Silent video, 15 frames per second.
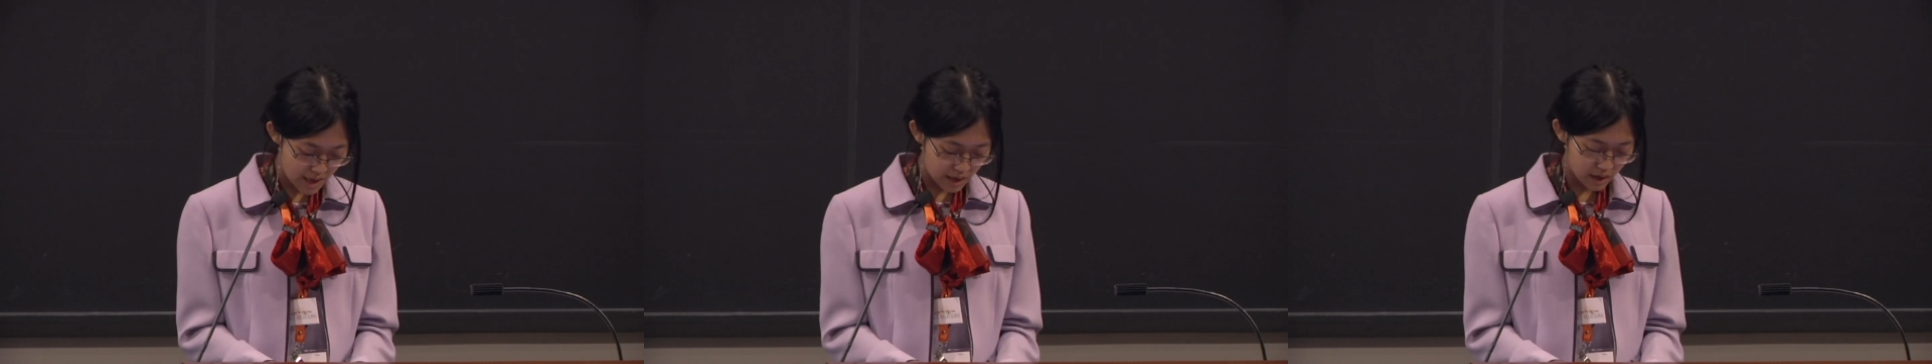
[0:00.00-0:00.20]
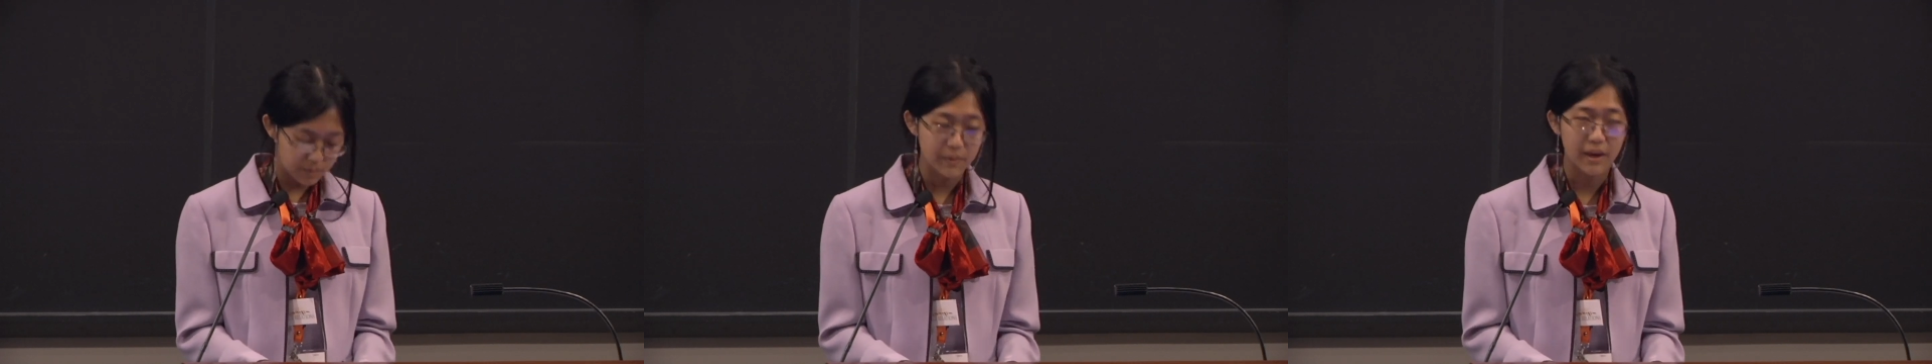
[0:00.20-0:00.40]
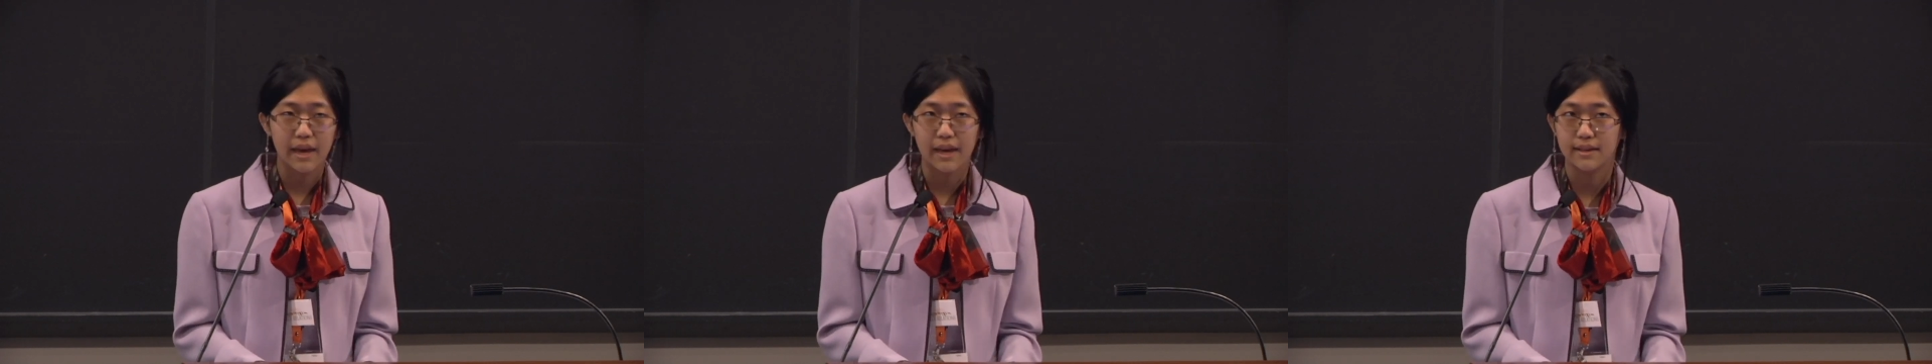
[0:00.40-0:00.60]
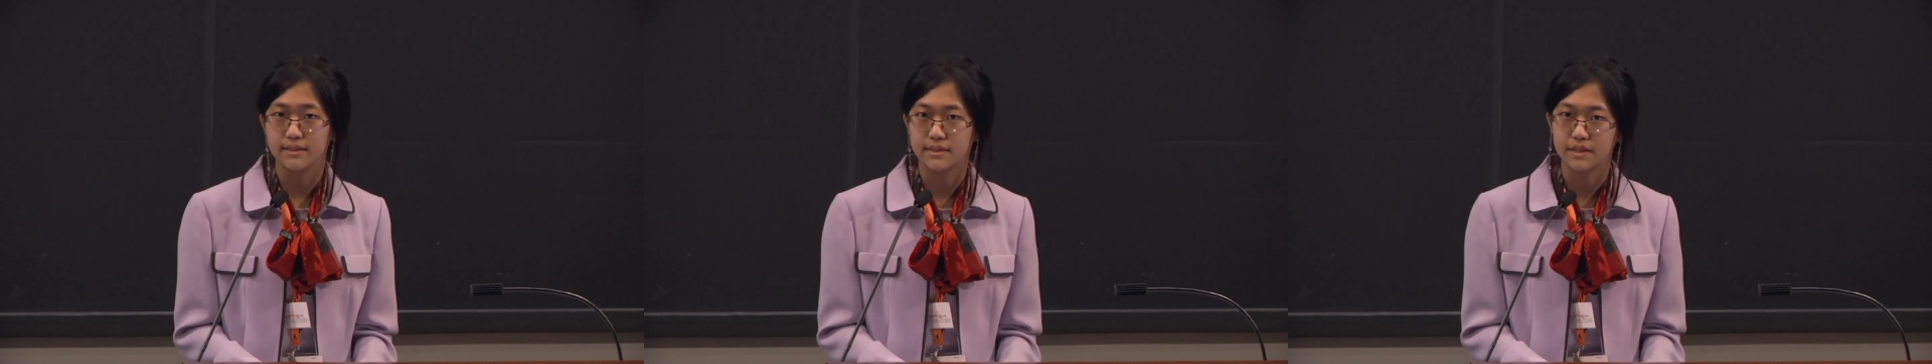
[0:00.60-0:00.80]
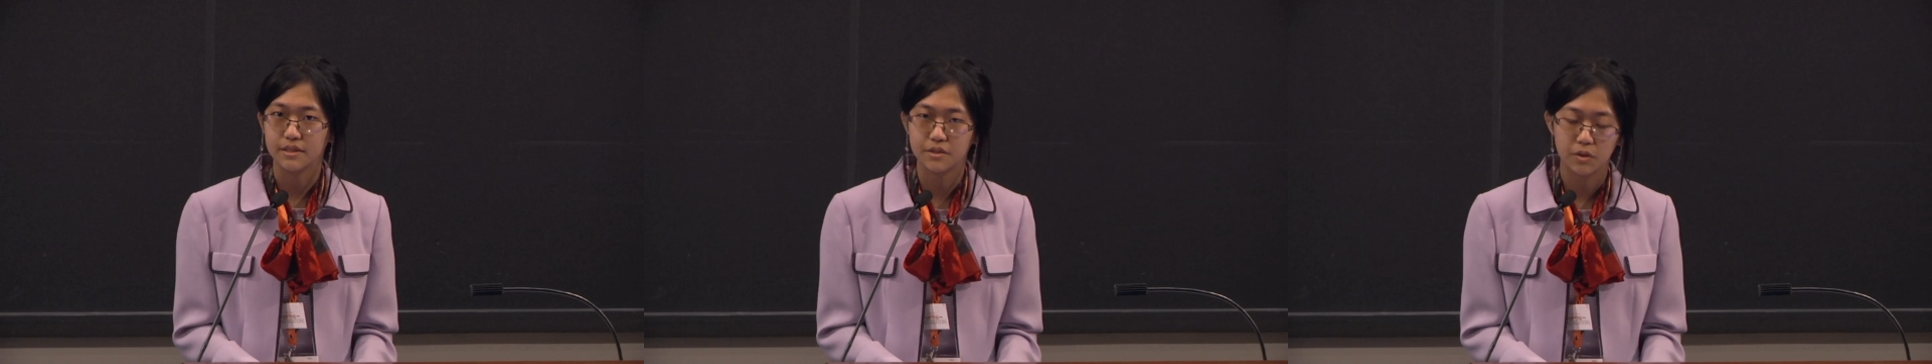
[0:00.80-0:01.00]
held my
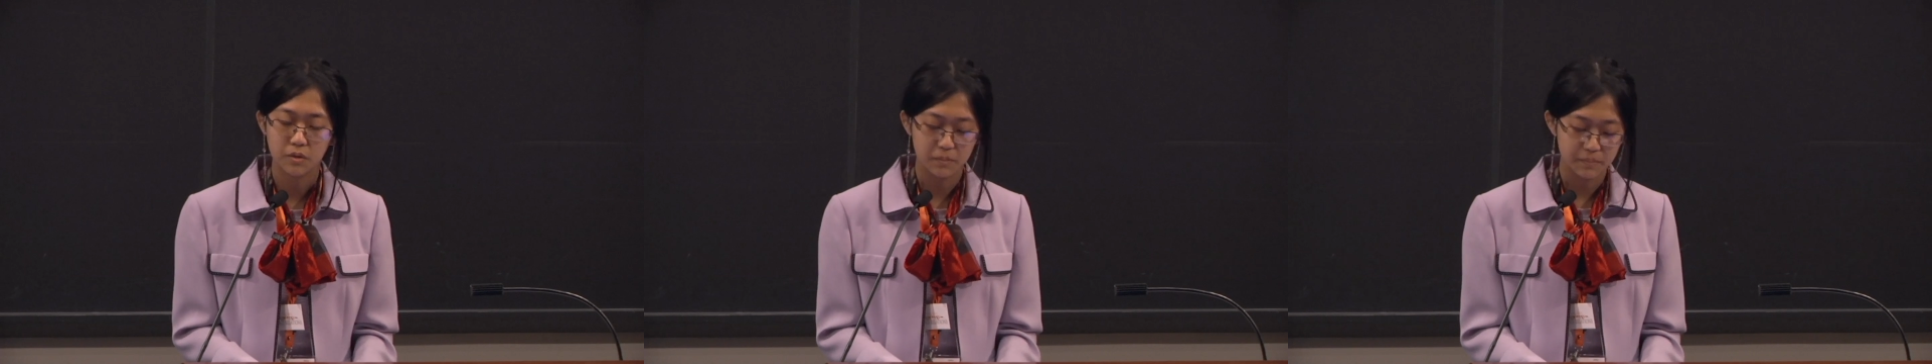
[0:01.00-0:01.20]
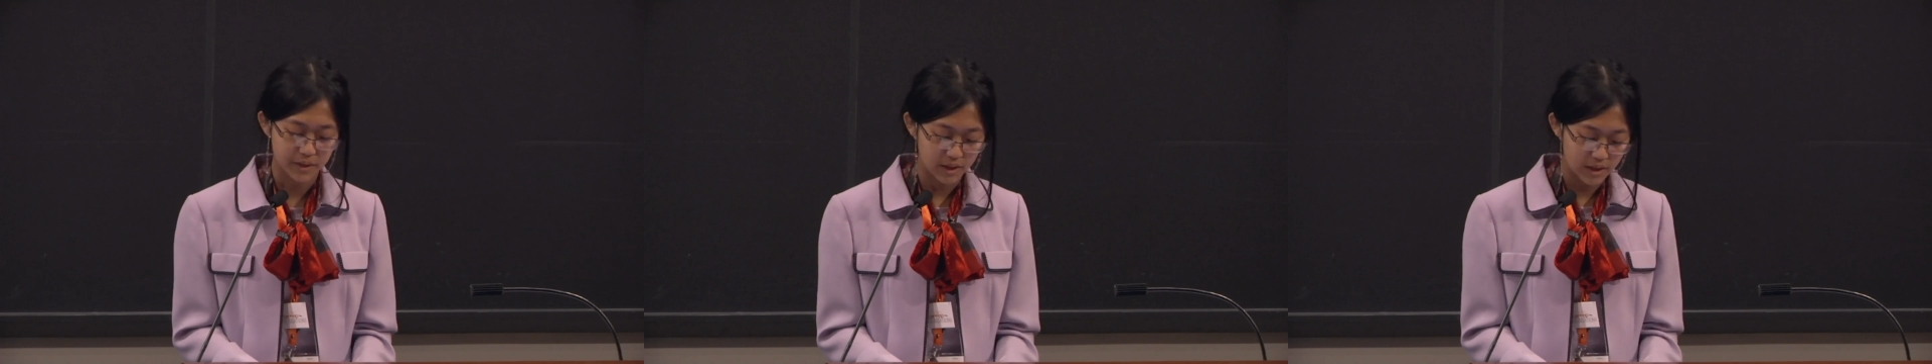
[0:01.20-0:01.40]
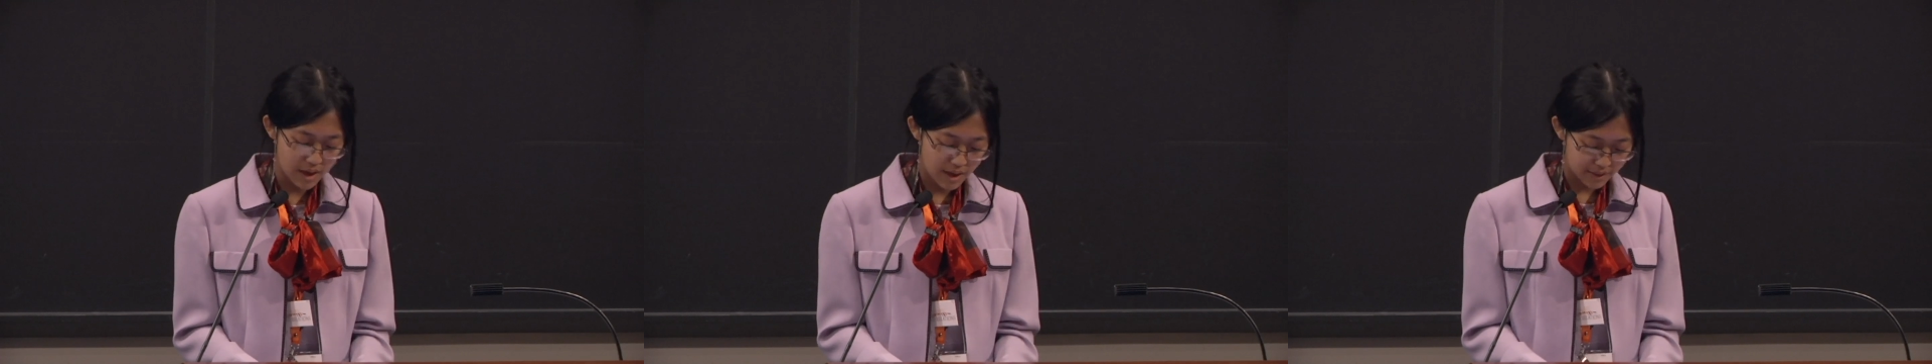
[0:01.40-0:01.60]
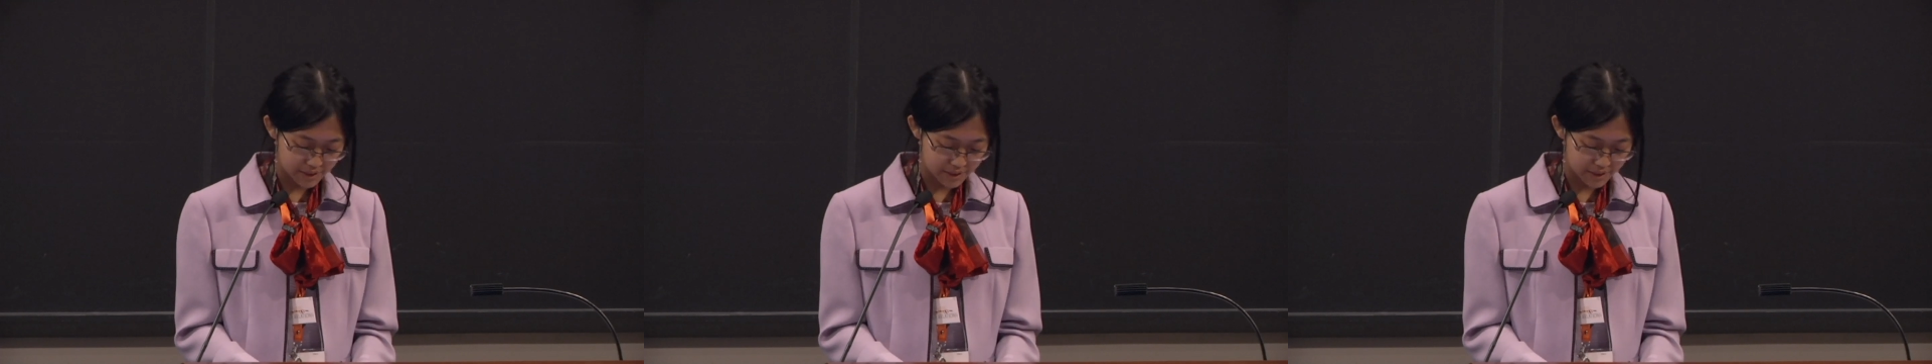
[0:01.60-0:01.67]
hands and told me